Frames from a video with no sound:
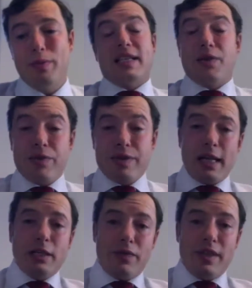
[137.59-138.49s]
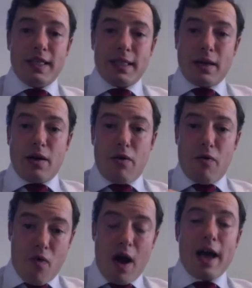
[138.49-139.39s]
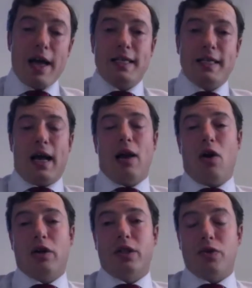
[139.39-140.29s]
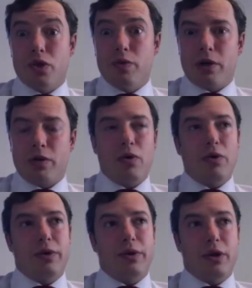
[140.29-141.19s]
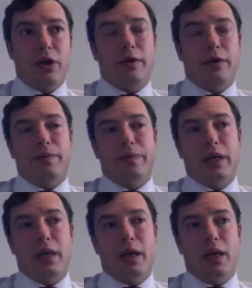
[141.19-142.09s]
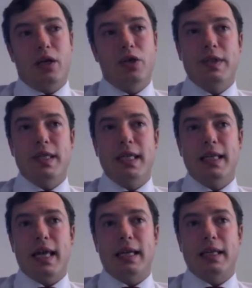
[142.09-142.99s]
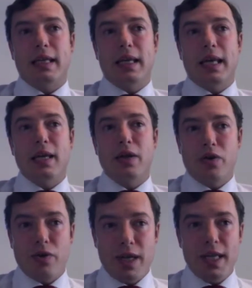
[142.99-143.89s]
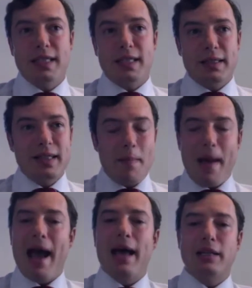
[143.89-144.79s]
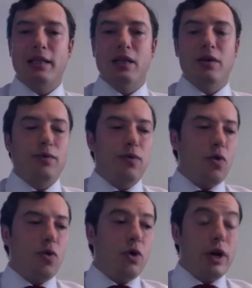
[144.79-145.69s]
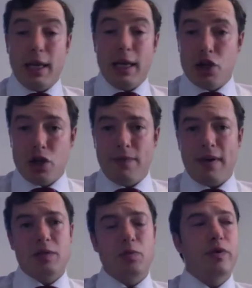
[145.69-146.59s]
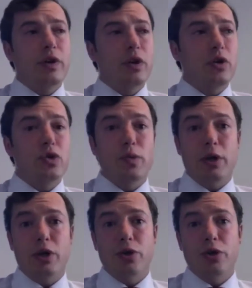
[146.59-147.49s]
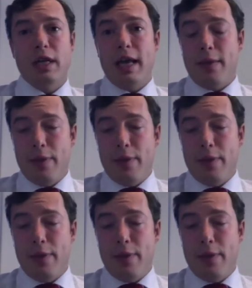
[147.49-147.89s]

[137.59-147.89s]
As a result of this rise along the consumer growth curve, you see that increased demand for initially fast-moving consumer goods,